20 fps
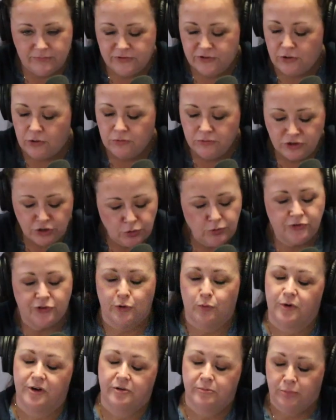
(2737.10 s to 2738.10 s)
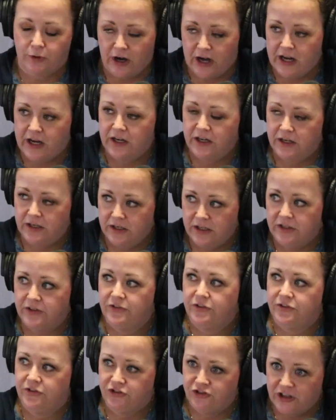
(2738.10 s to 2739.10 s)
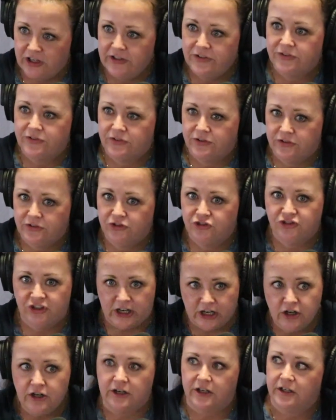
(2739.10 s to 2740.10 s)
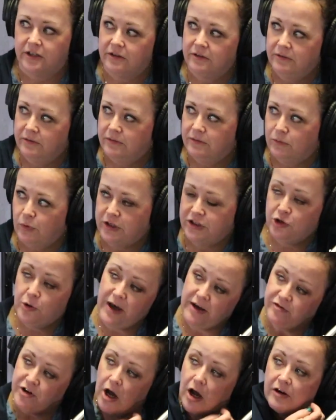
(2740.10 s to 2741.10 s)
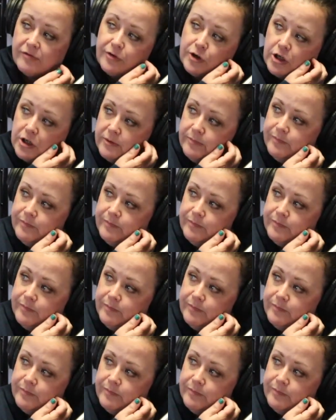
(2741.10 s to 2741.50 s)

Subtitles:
don't use the word brag. It's just sharing what you have to offer.